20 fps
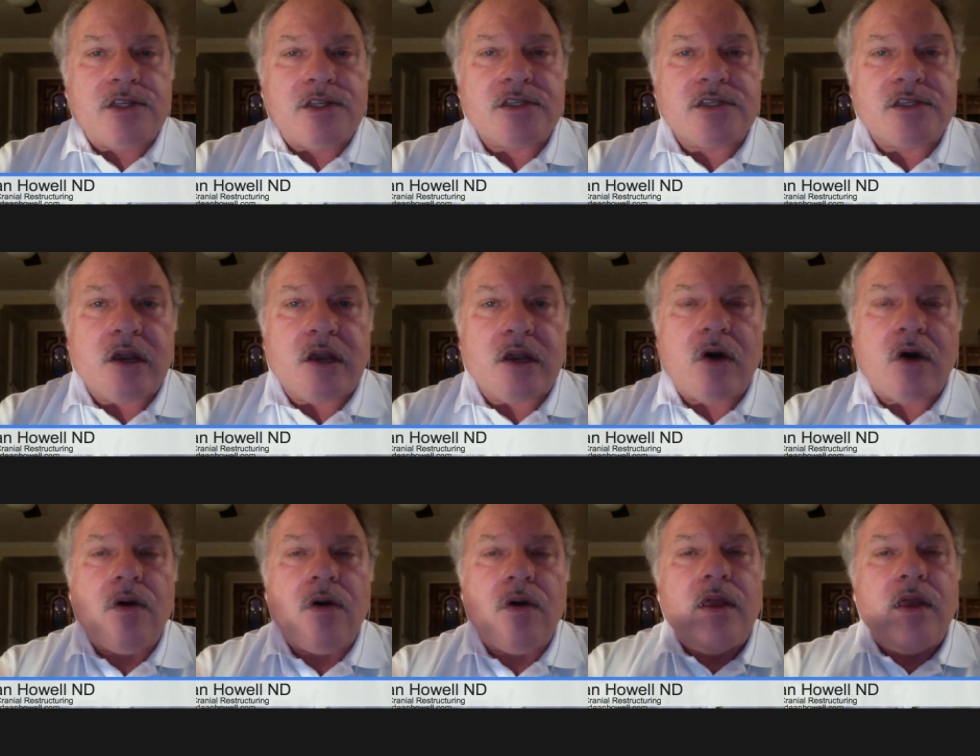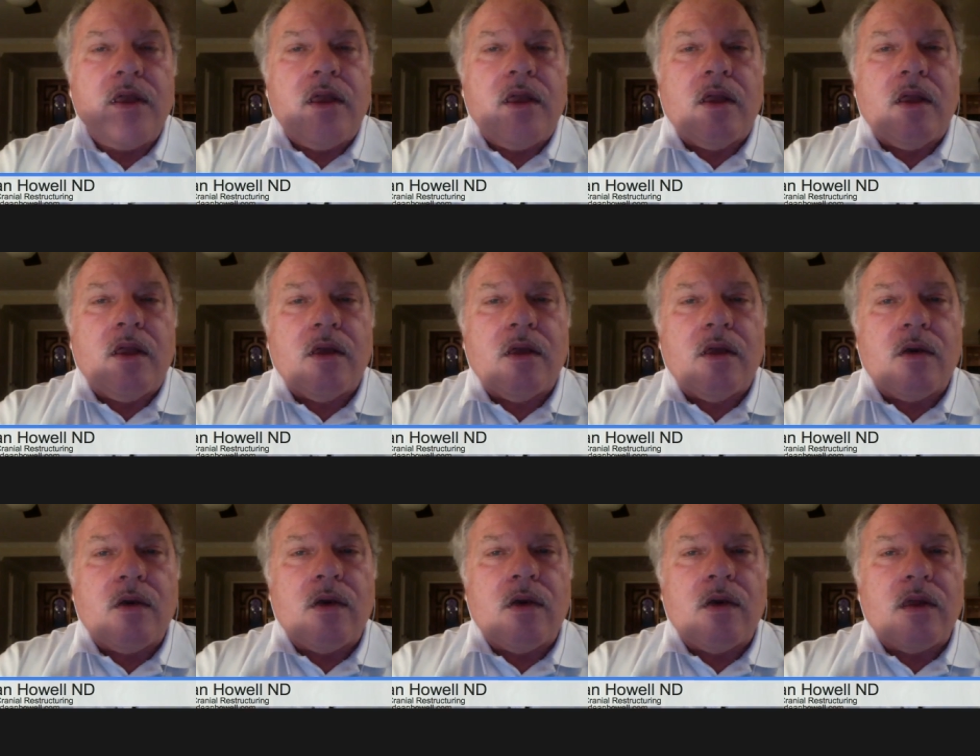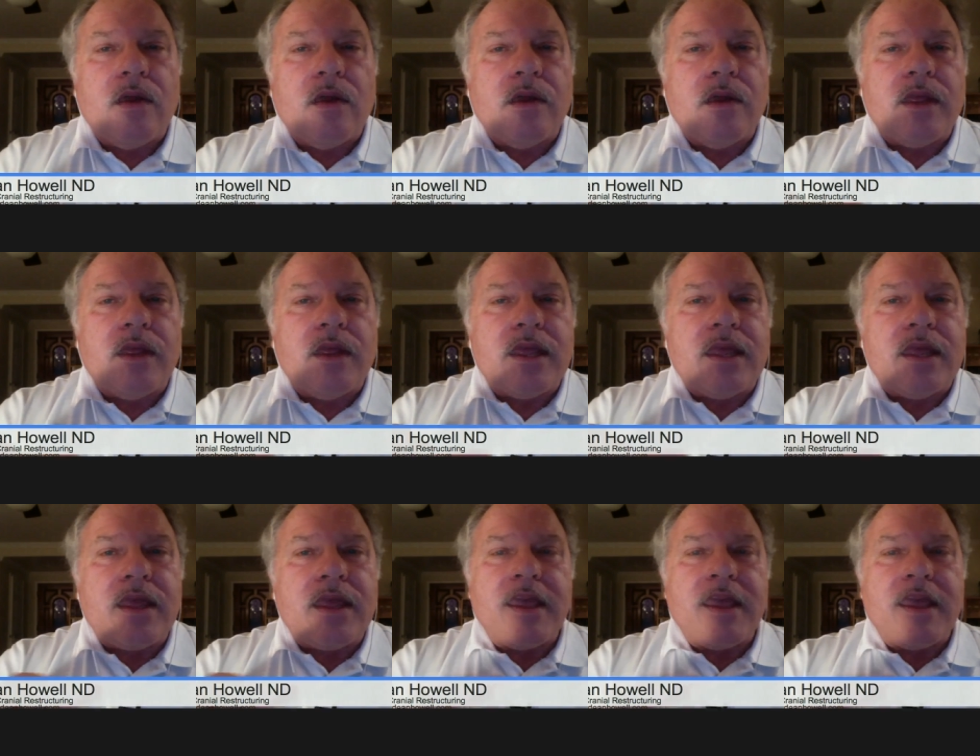So
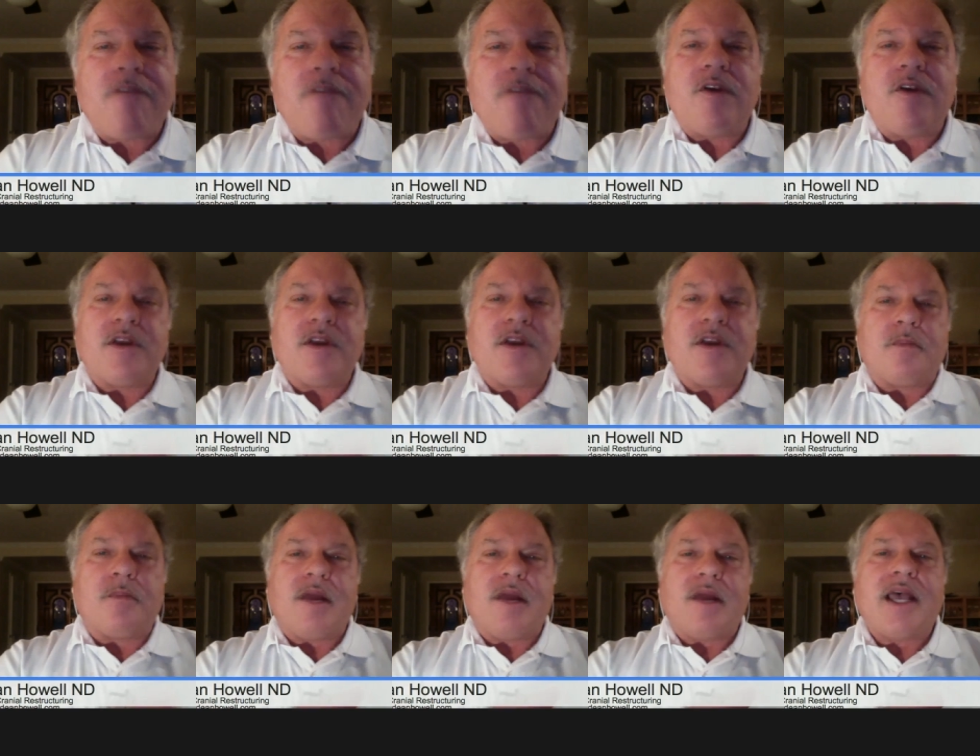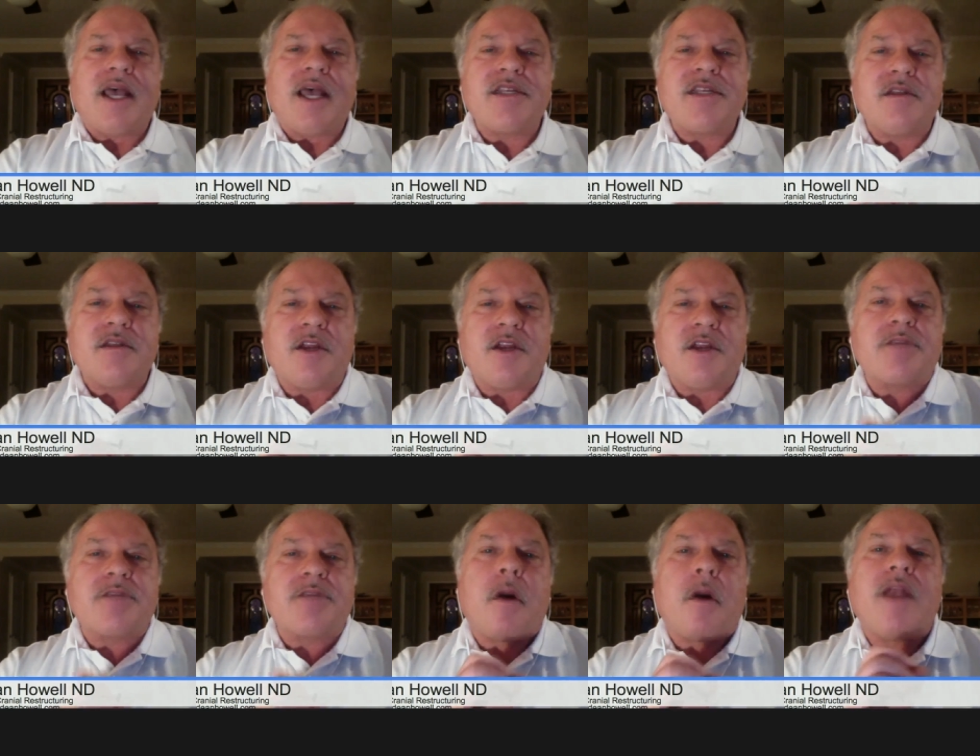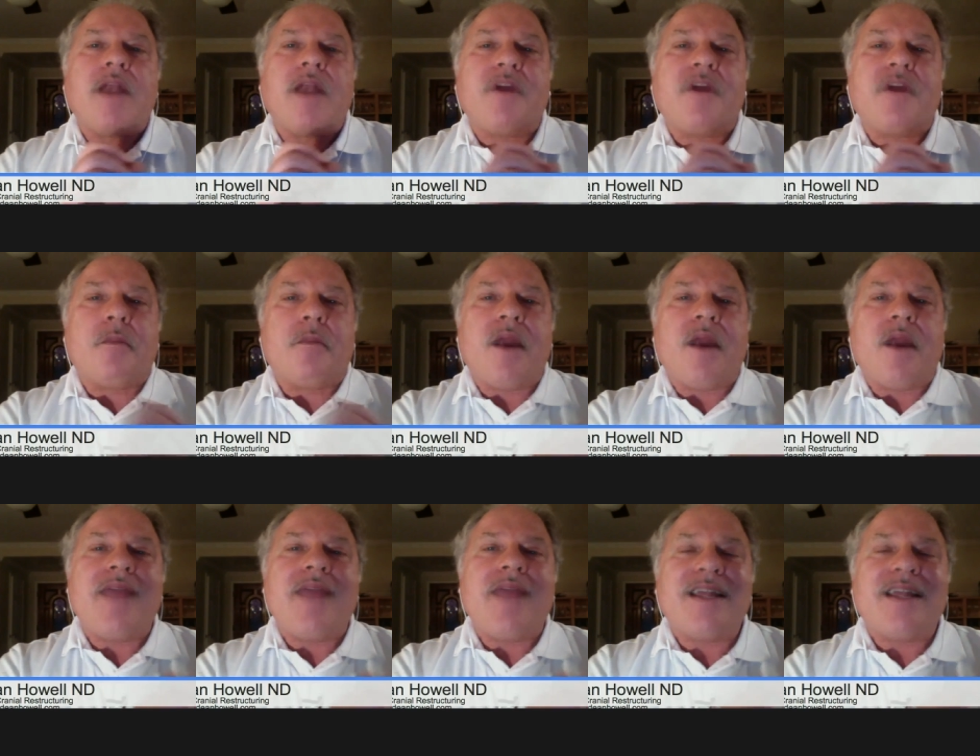if you're depressed, there's part of your
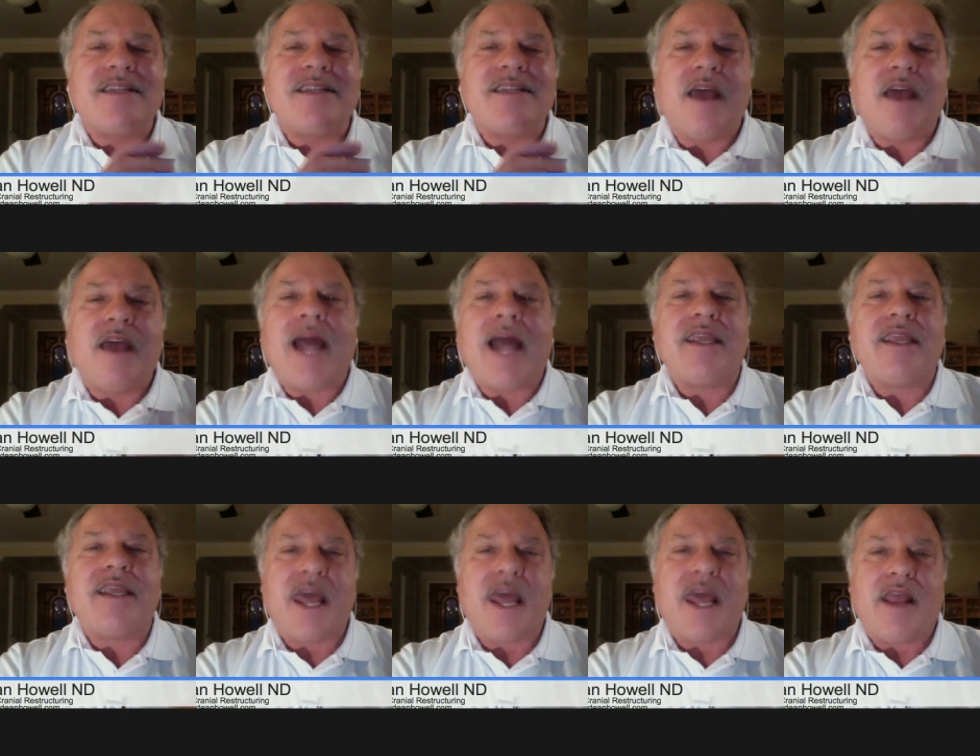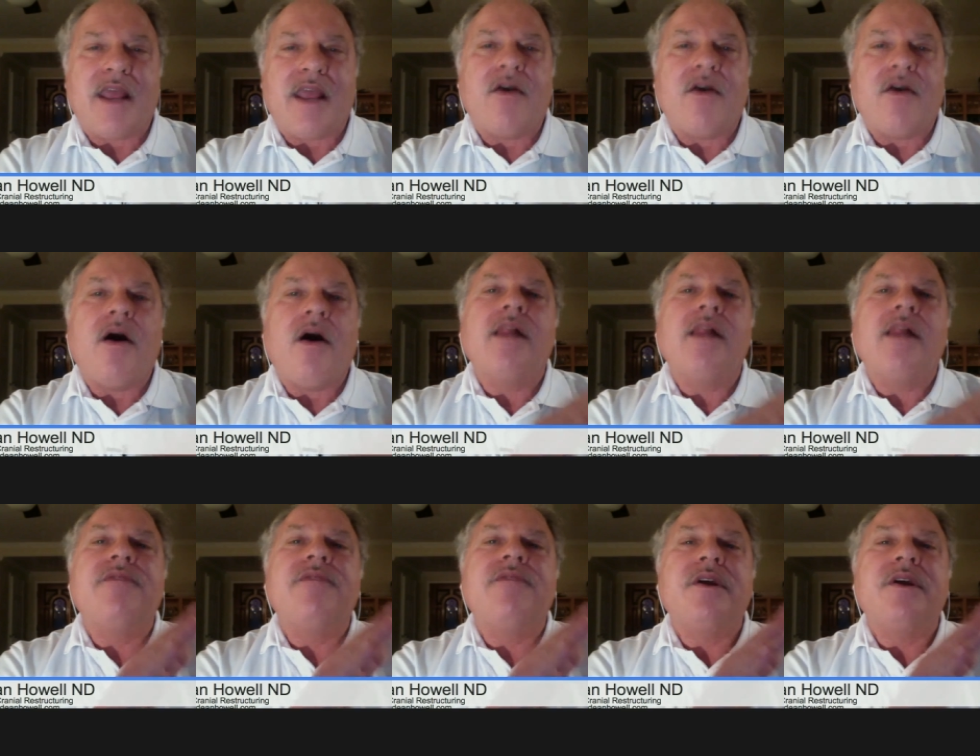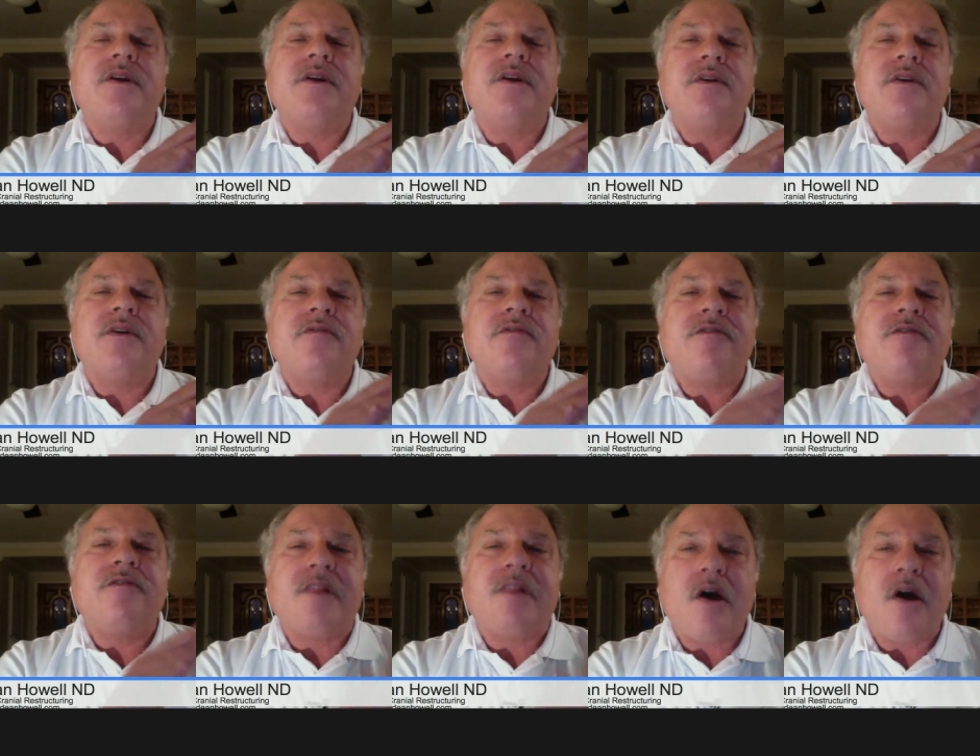brain that's not getting all of the
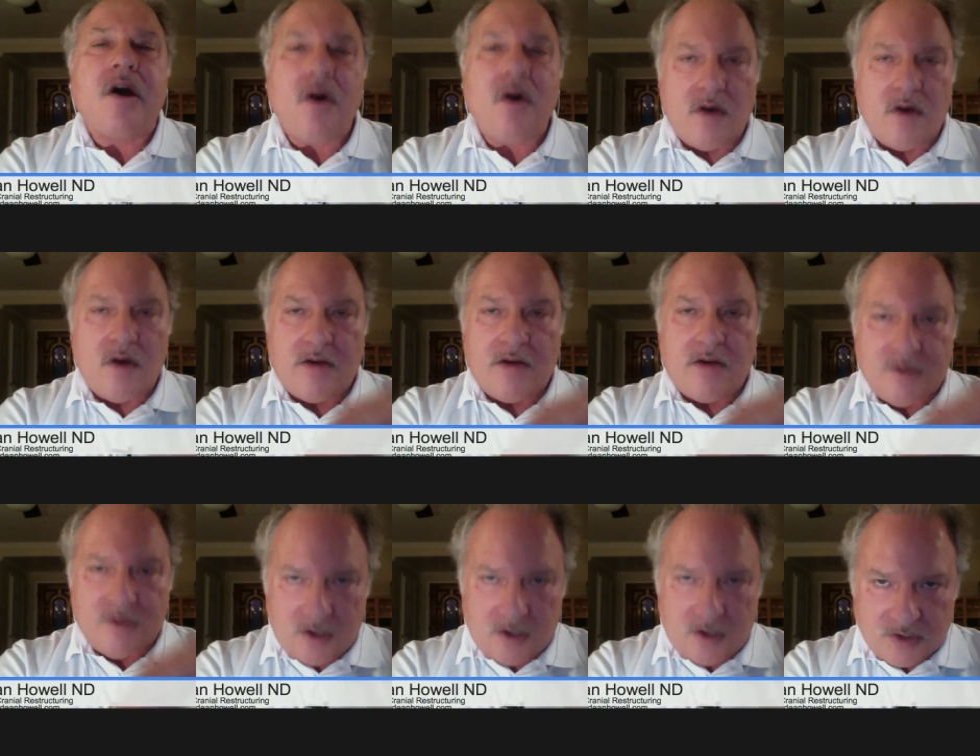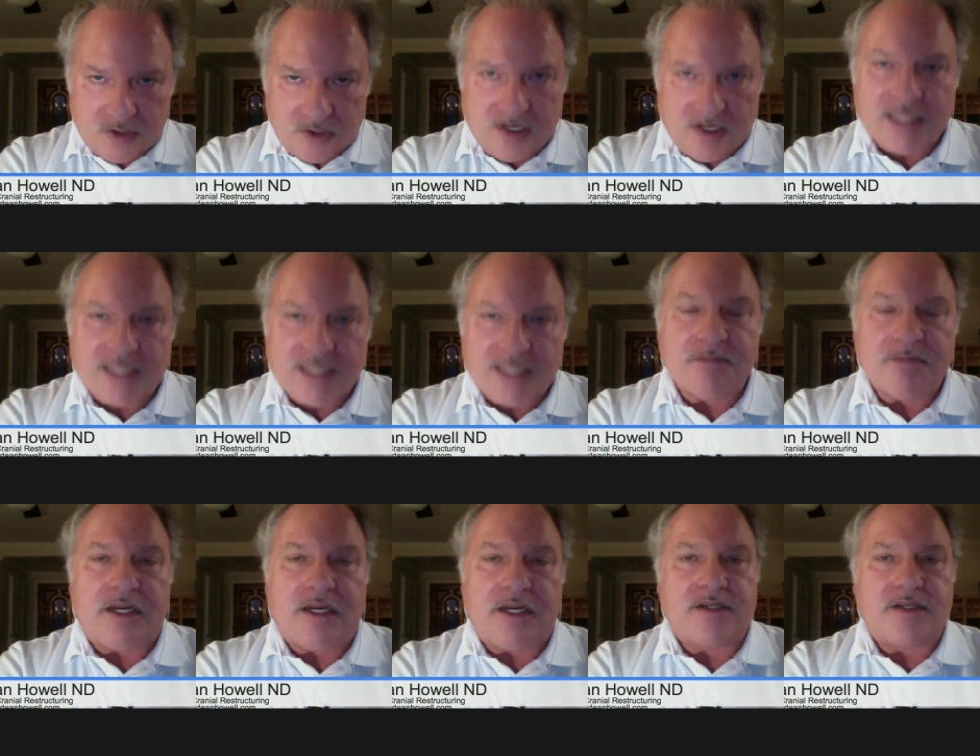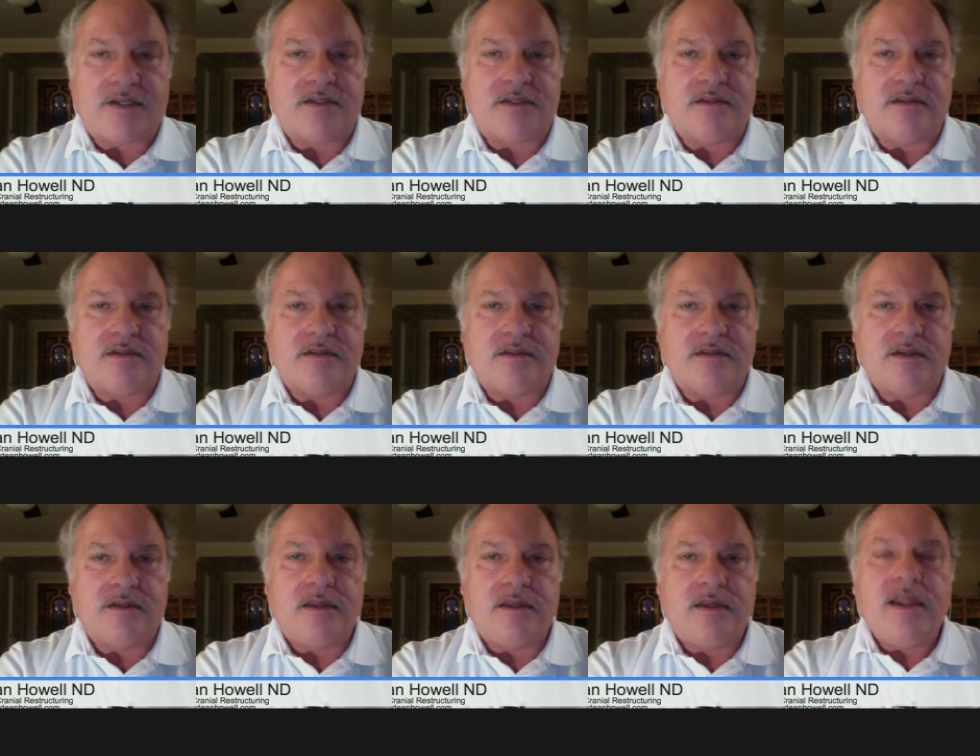flow of neurotransmitters.
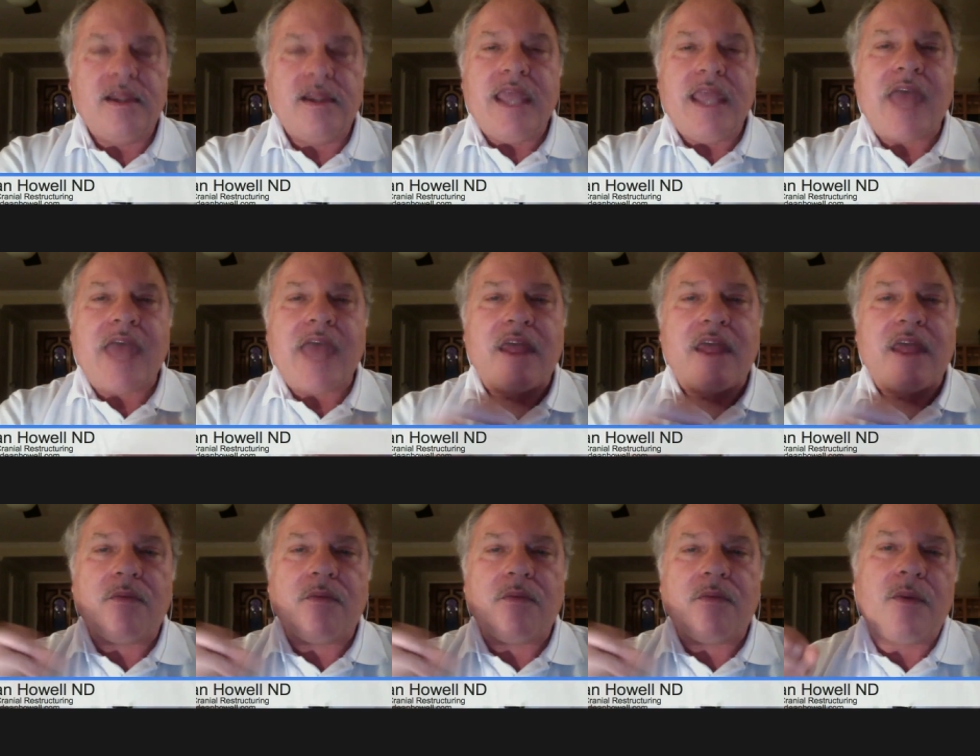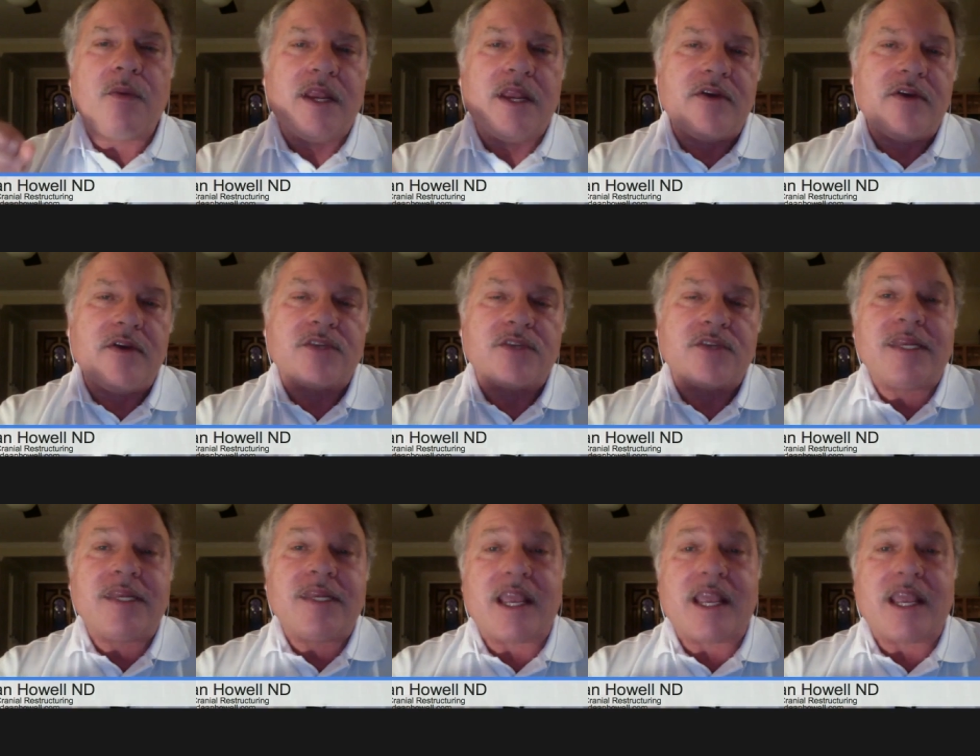And then what we do is we take a